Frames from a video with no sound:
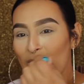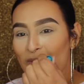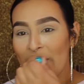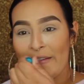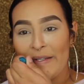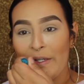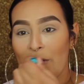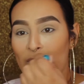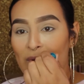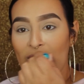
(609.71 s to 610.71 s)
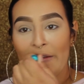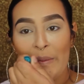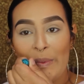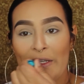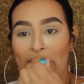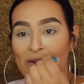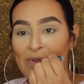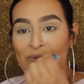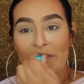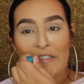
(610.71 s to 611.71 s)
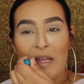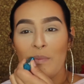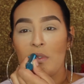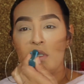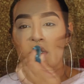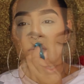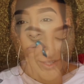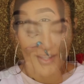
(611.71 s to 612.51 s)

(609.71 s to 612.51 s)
I'm just going to go in with a little bit of chapstick.